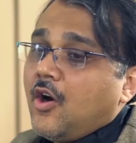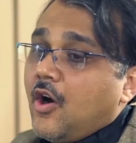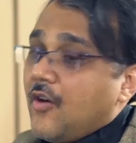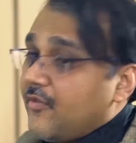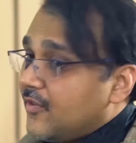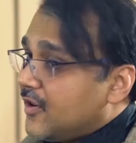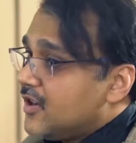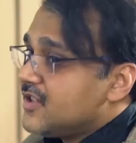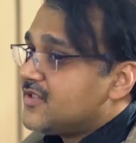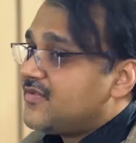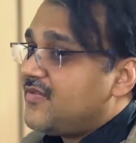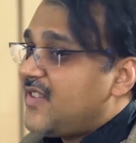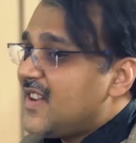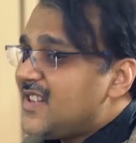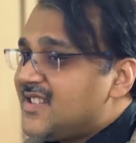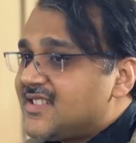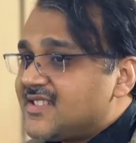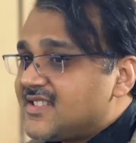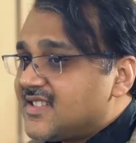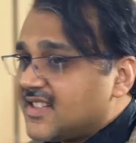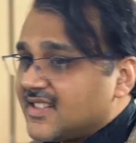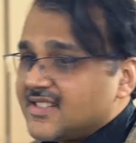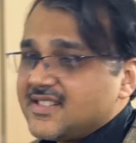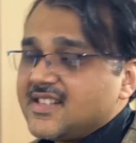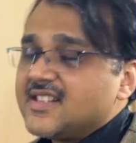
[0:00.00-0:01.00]
Of course,
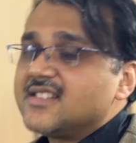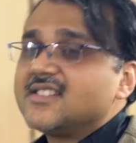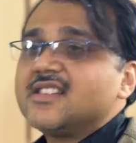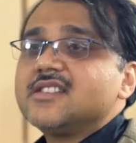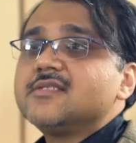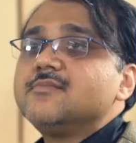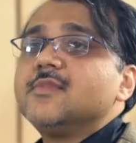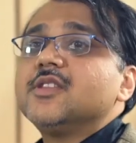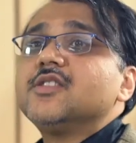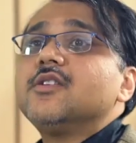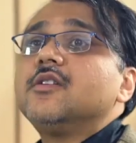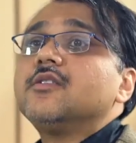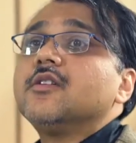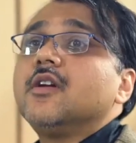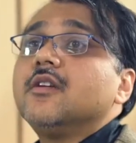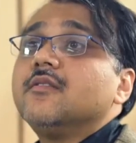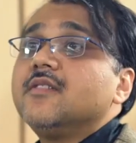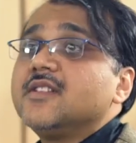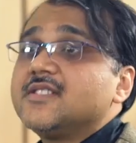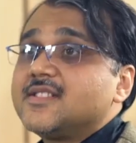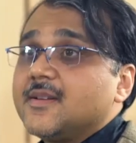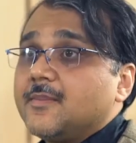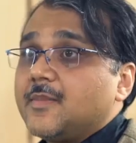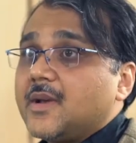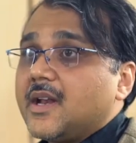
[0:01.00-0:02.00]
West successes may not
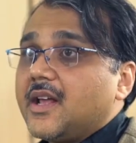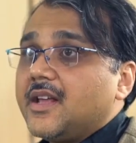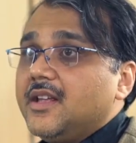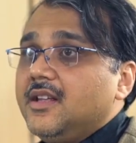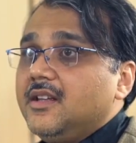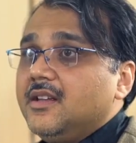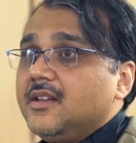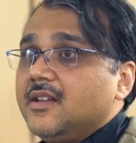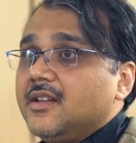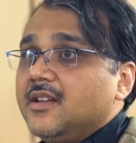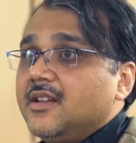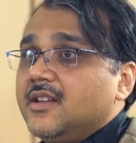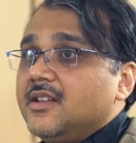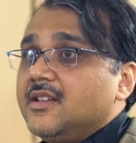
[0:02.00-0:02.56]
always apply.